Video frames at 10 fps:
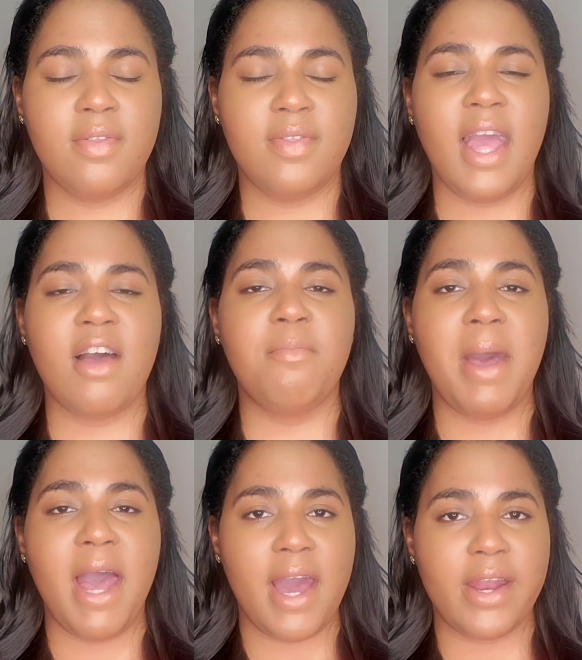they have
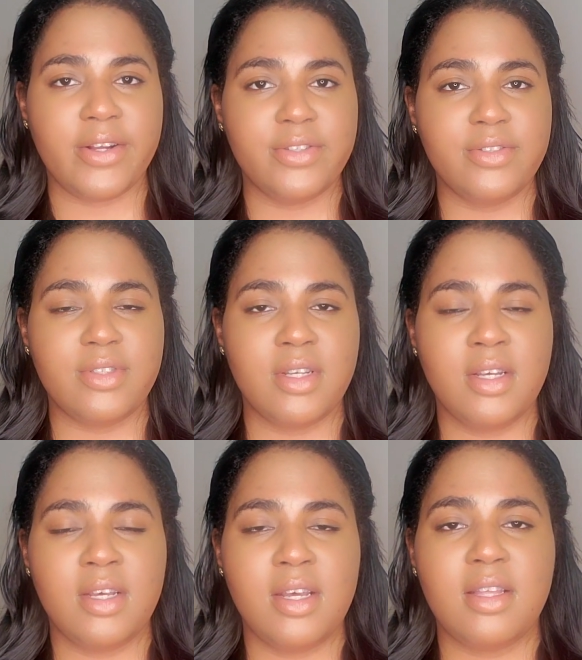patterns,
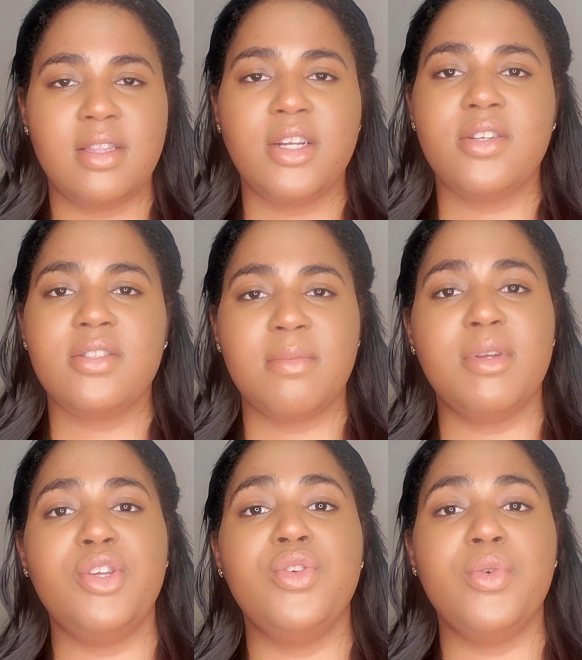that they are somebody
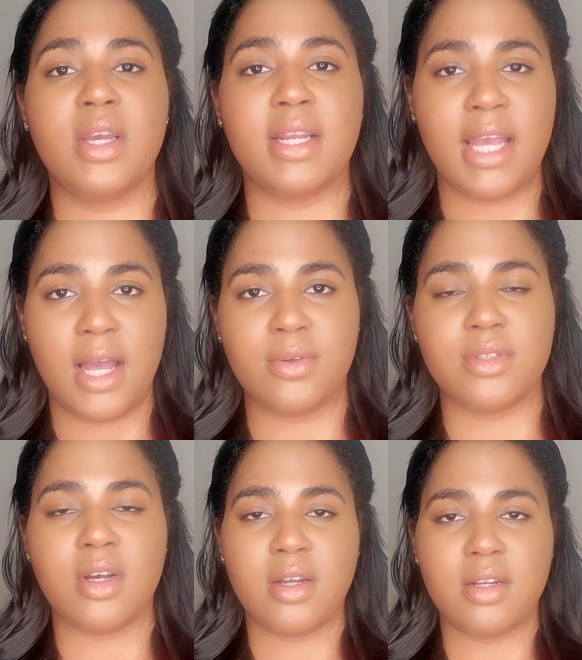you can count on.